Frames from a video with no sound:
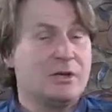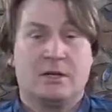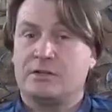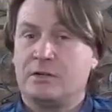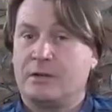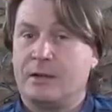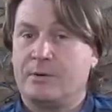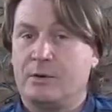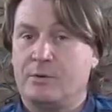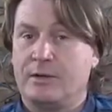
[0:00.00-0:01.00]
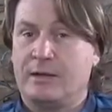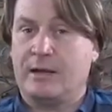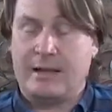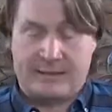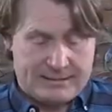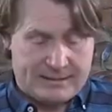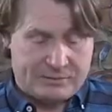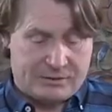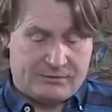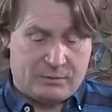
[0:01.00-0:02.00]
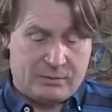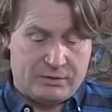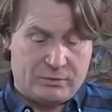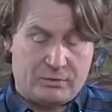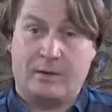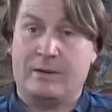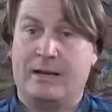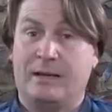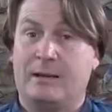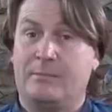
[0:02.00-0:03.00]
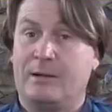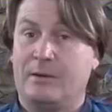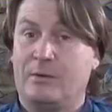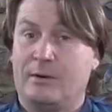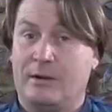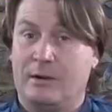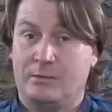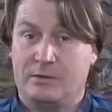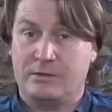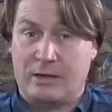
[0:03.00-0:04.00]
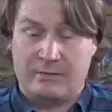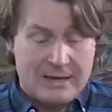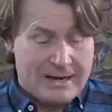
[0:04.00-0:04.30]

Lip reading: So you can pre-order at Amazon if you wish, or go in and pick one up yourself.